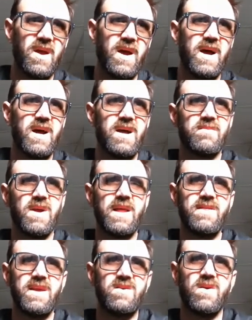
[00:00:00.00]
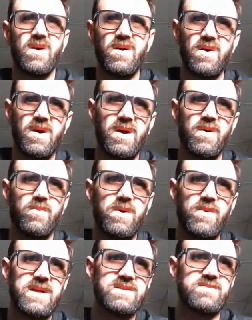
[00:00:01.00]
And then we
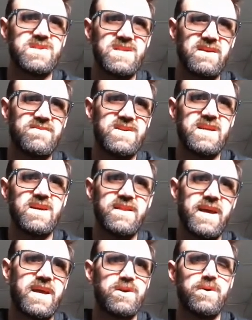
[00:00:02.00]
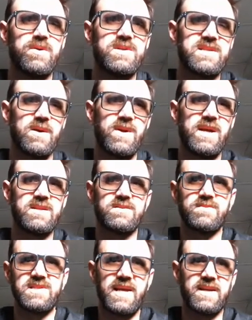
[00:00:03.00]
ran some CFD on that and noticed that we had
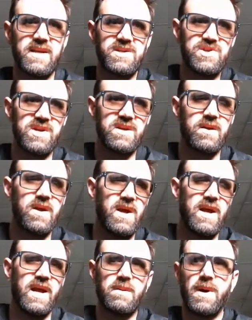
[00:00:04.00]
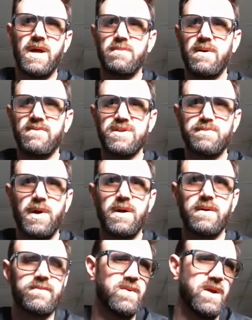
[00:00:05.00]
some stagnation in the bottom of this part.